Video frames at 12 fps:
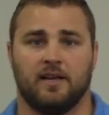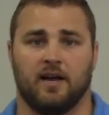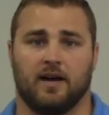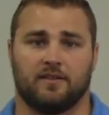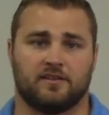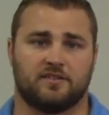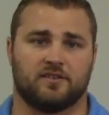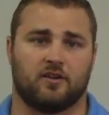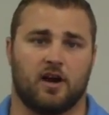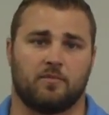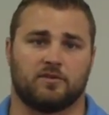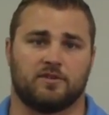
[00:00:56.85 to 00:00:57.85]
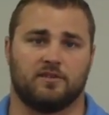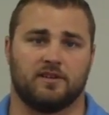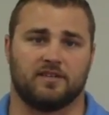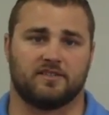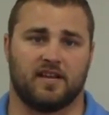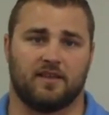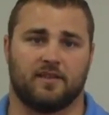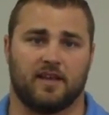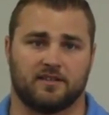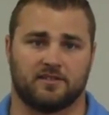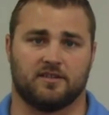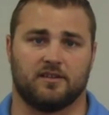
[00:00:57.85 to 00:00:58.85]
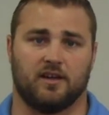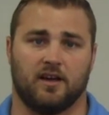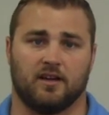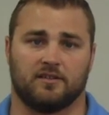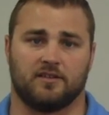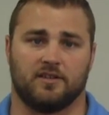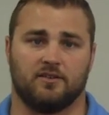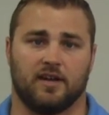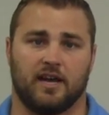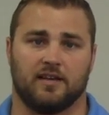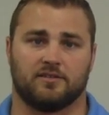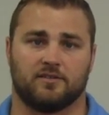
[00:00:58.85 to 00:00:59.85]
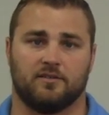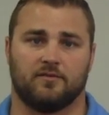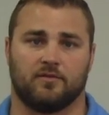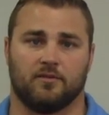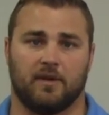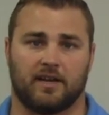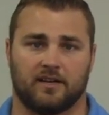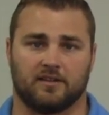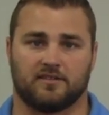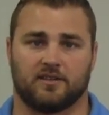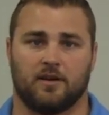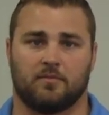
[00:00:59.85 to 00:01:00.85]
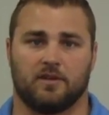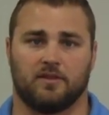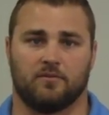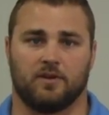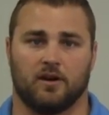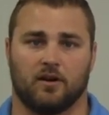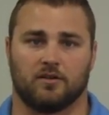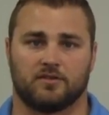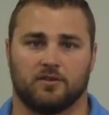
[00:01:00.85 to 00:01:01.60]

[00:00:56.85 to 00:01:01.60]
Uh, this is our opportunity to say thanks uh, to you guys for making us the company that we are.